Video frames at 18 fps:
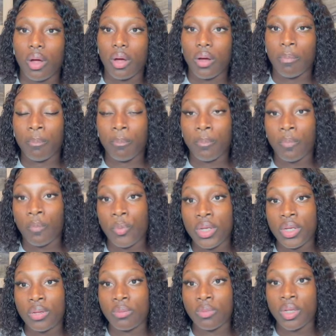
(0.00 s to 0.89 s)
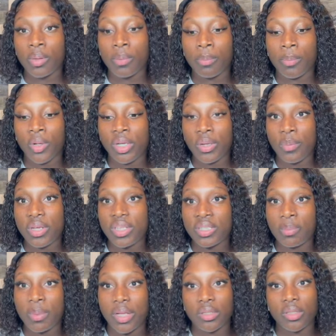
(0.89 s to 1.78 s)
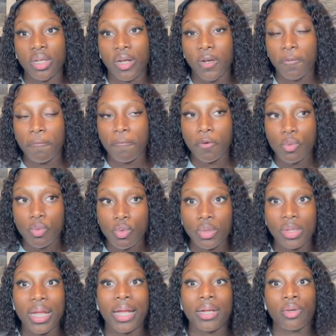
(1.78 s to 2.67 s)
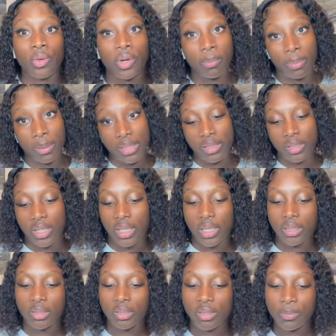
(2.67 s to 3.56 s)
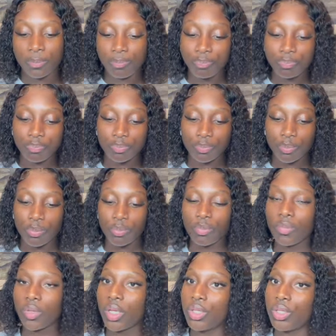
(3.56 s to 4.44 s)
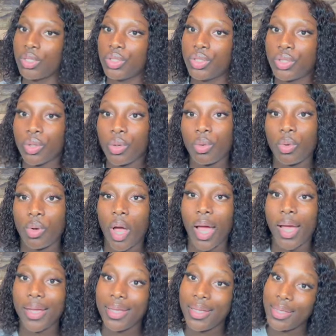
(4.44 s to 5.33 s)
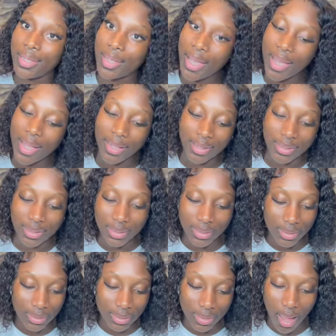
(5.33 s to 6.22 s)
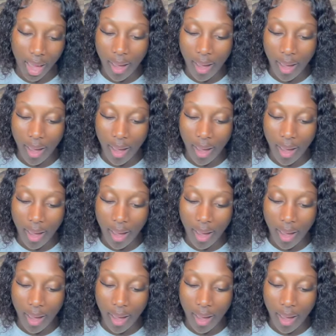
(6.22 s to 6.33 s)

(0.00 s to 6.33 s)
the money we spent on food and our plane tickets. So yes.